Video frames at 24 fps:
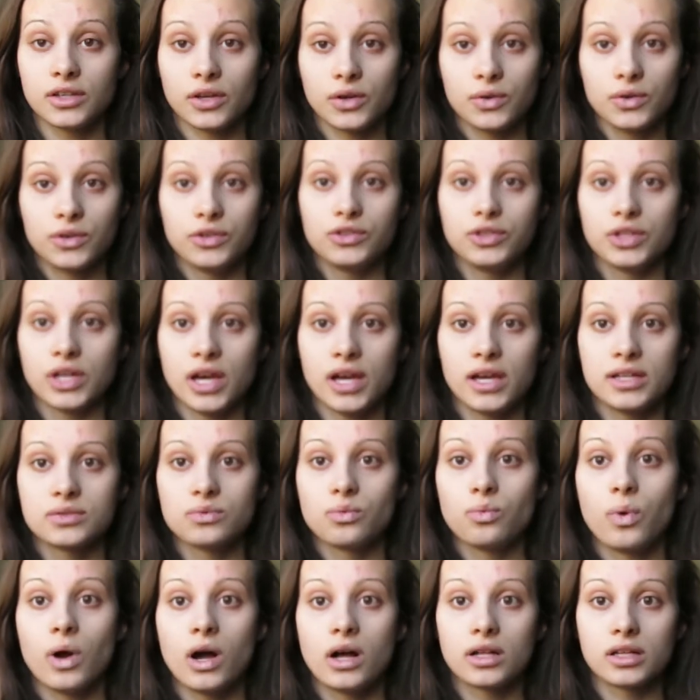it going, you guys?
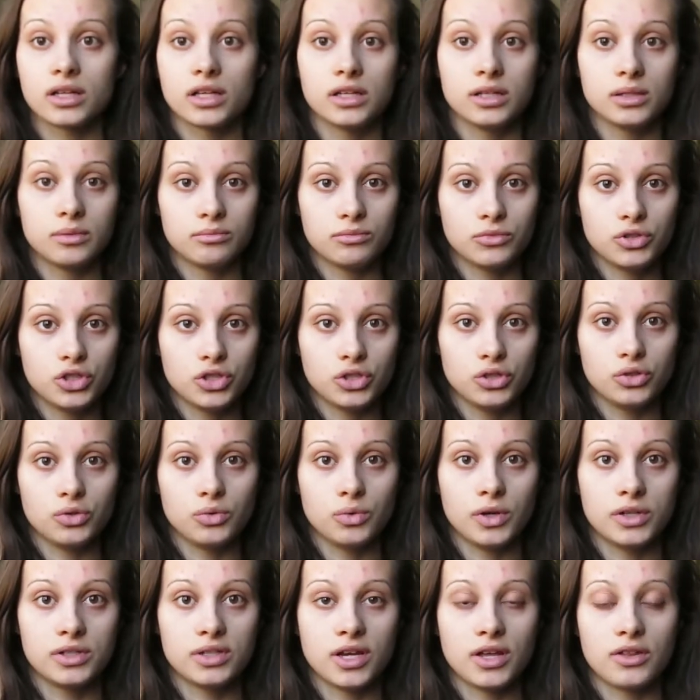Welcome
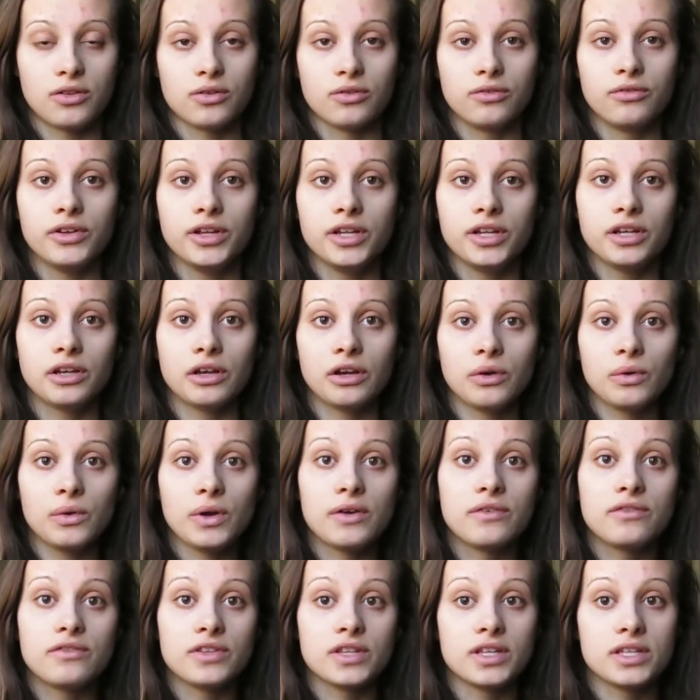to another video.
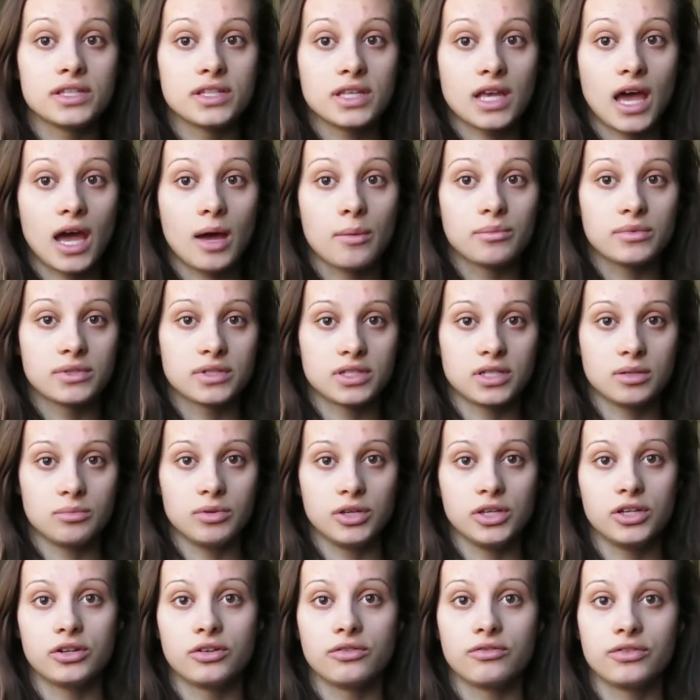If this happens to
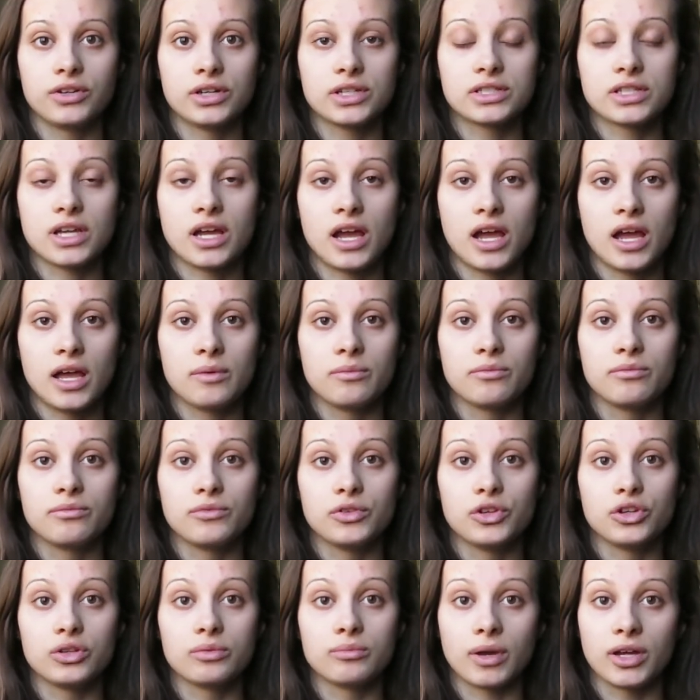be your first time
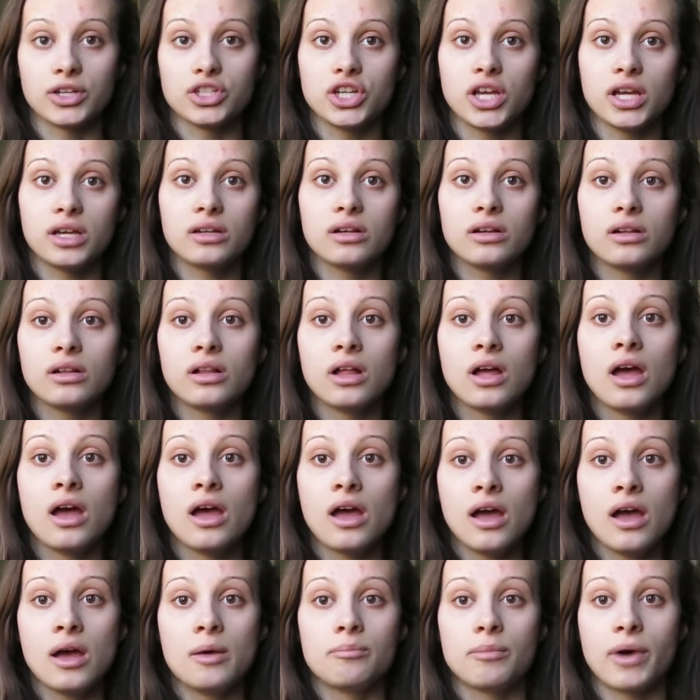viewing my channel,
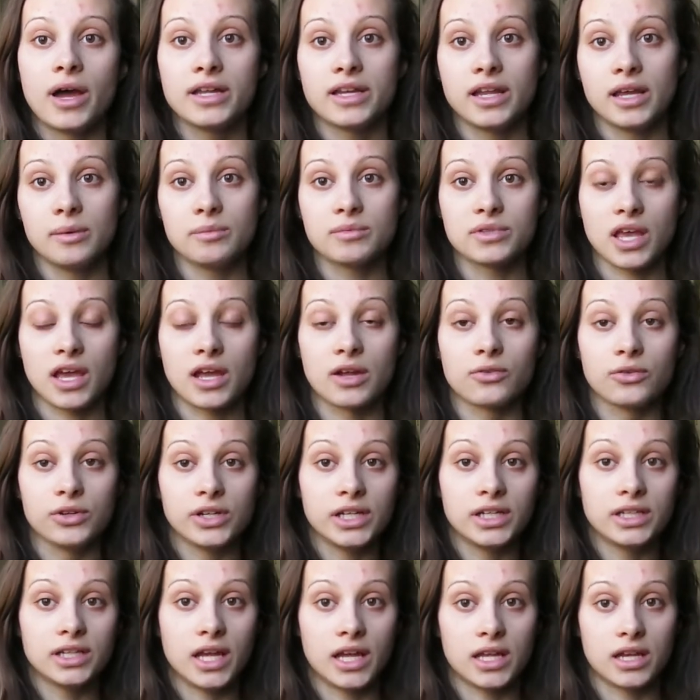my name's
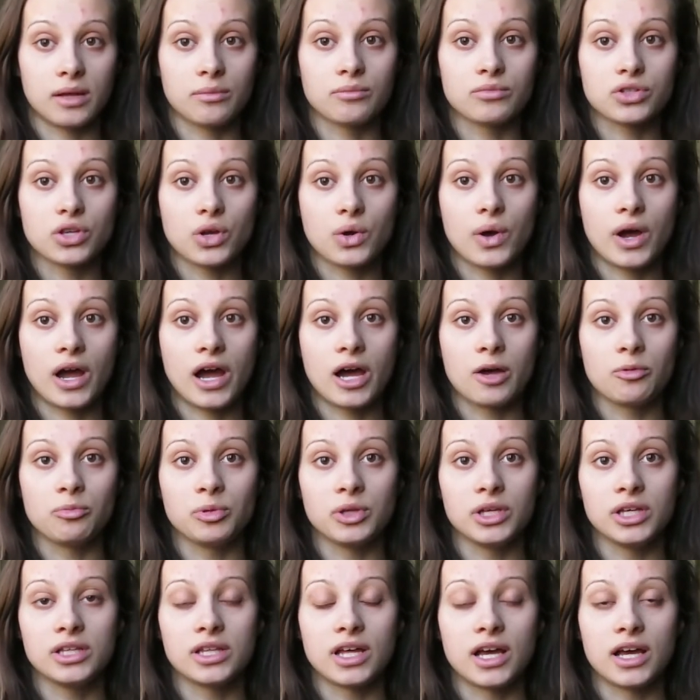Irene and I'm so
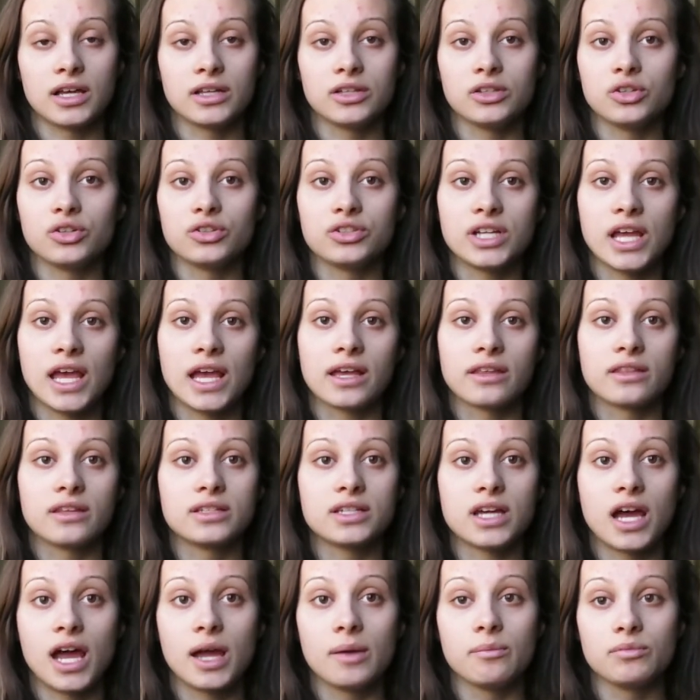happy that you're taking the
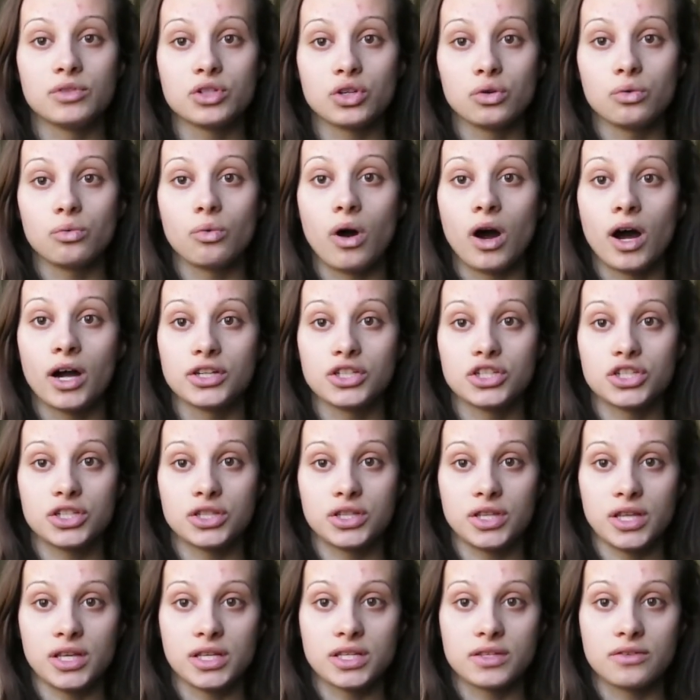time to
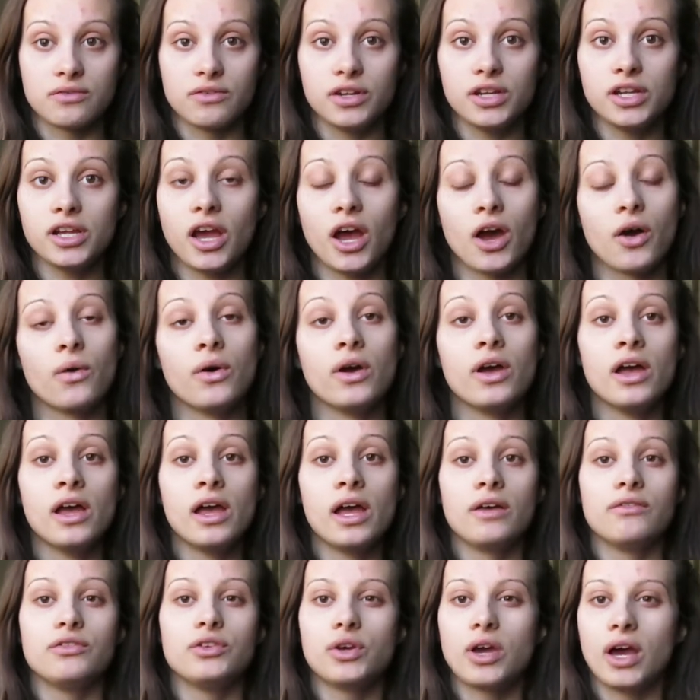watch this video.
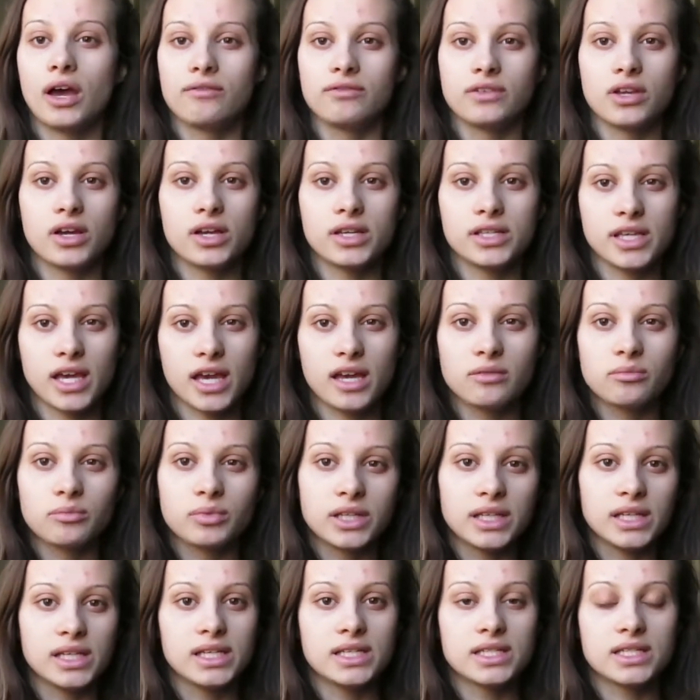If you have not yet,
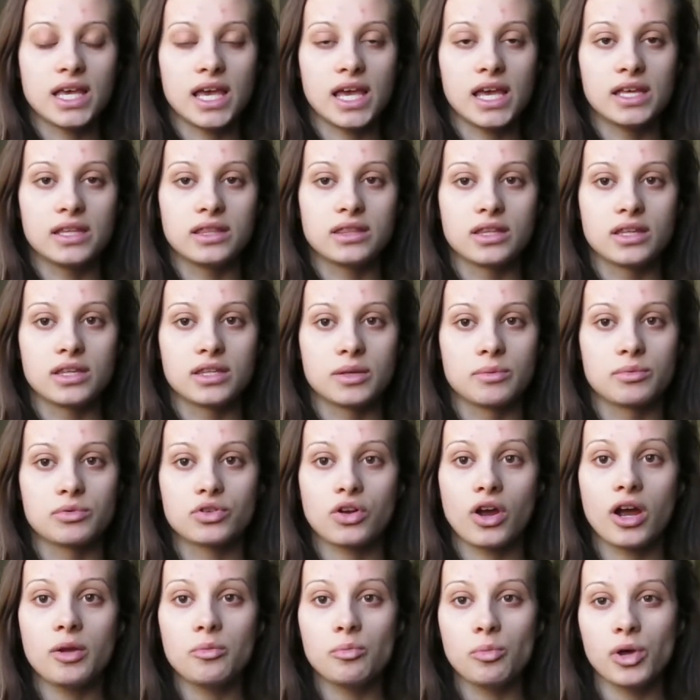please hit the
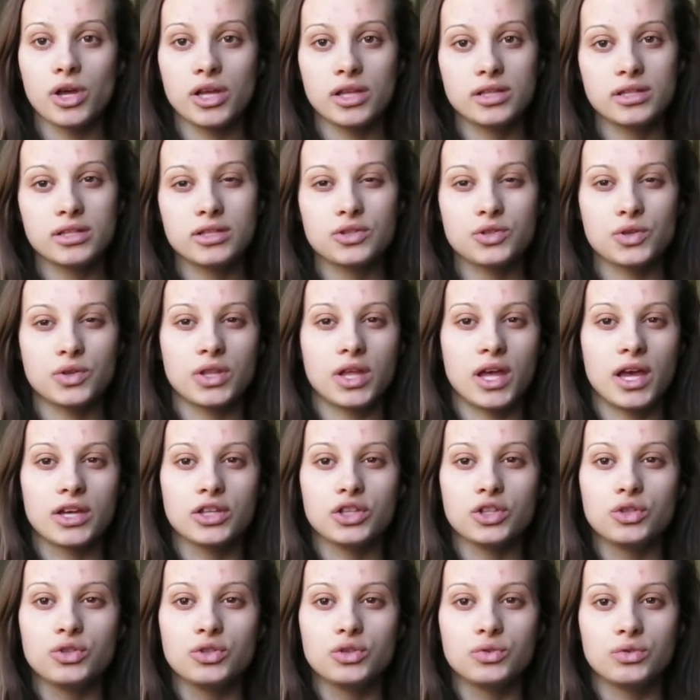subscribe button so that
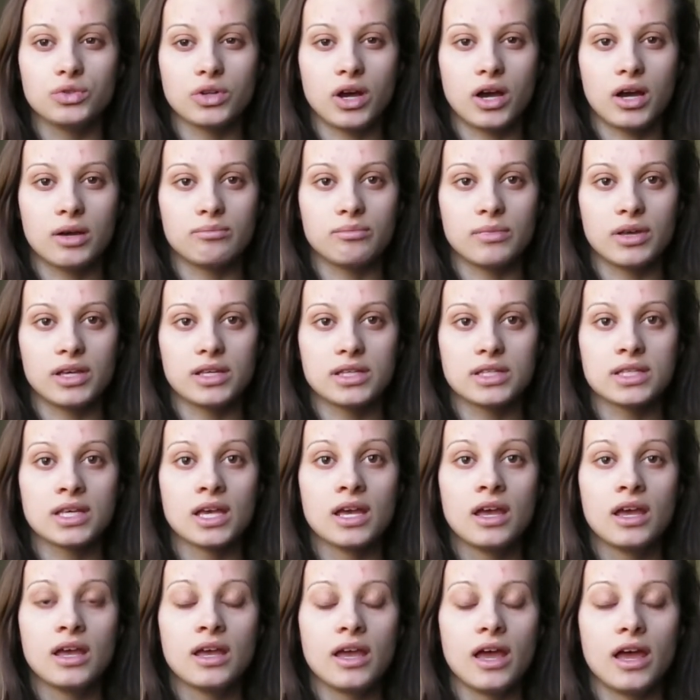you do not miss
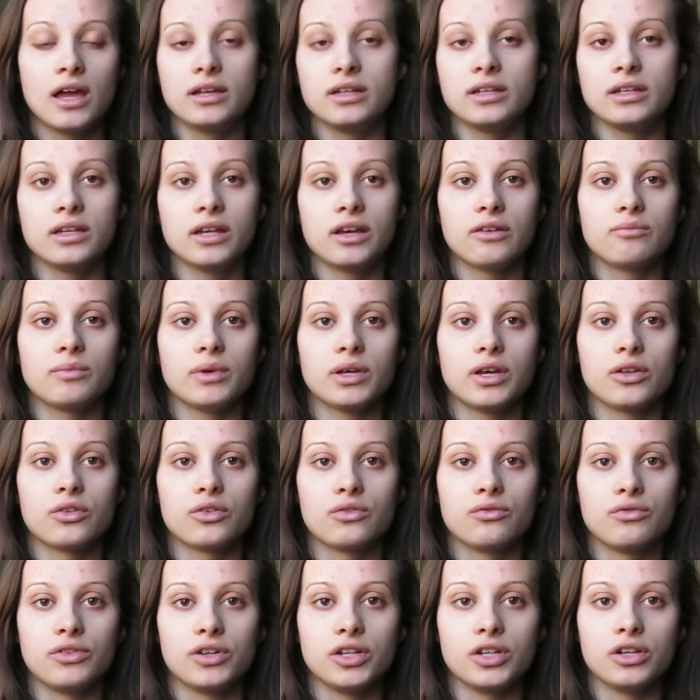any of my
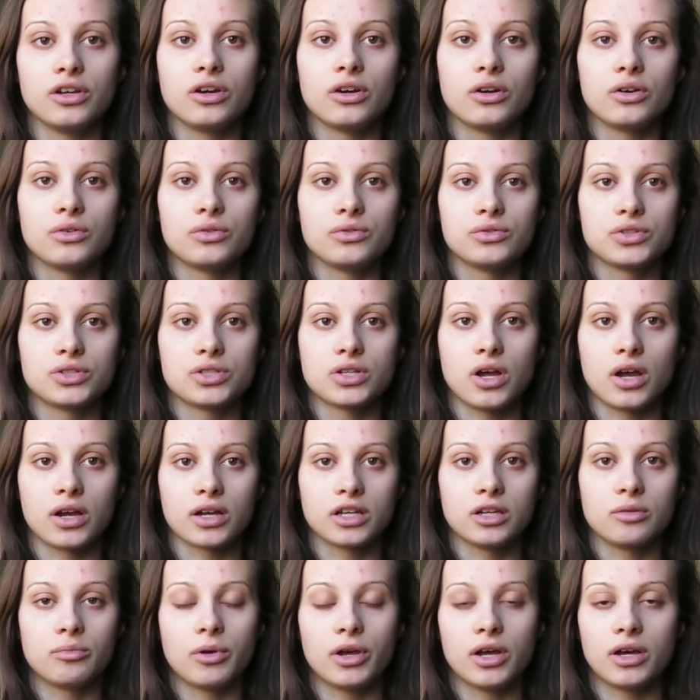other videos
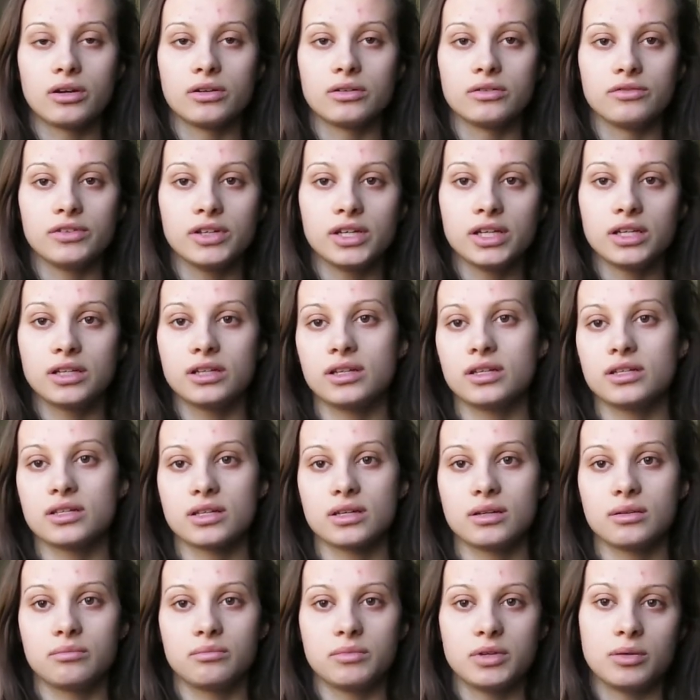talking about
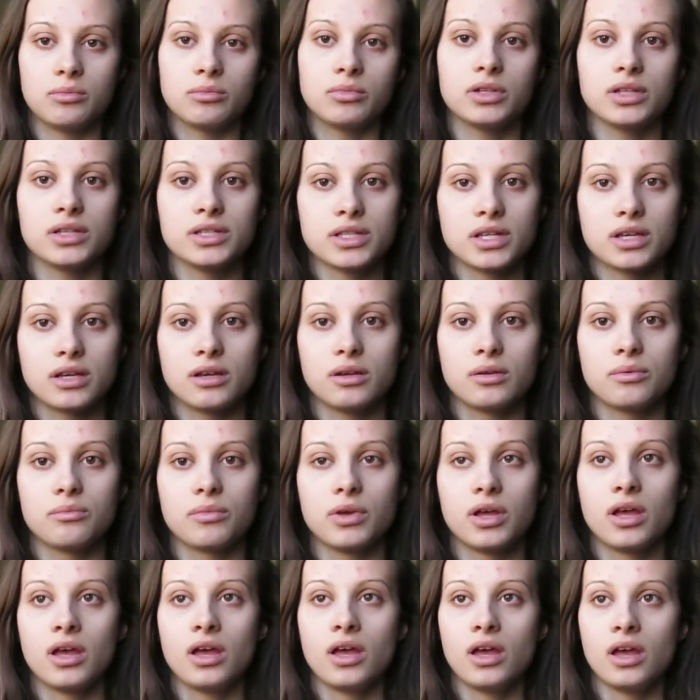veganism,
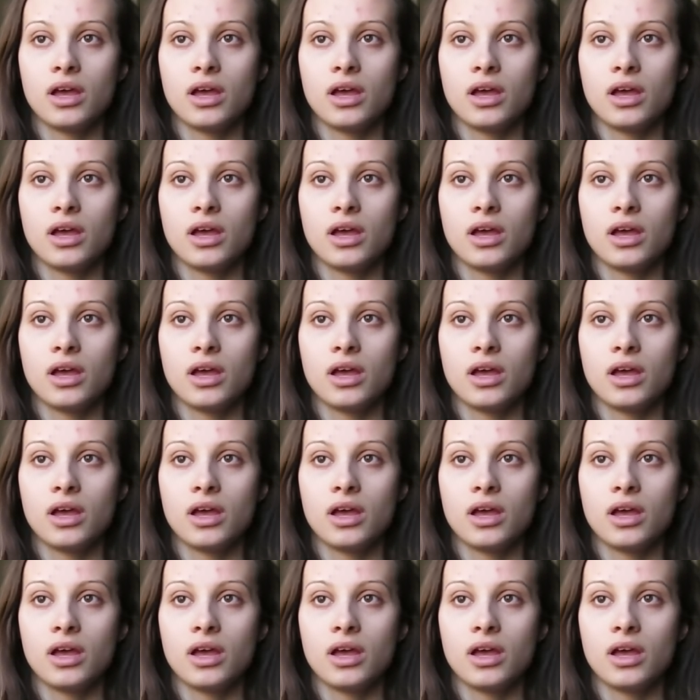minimalism,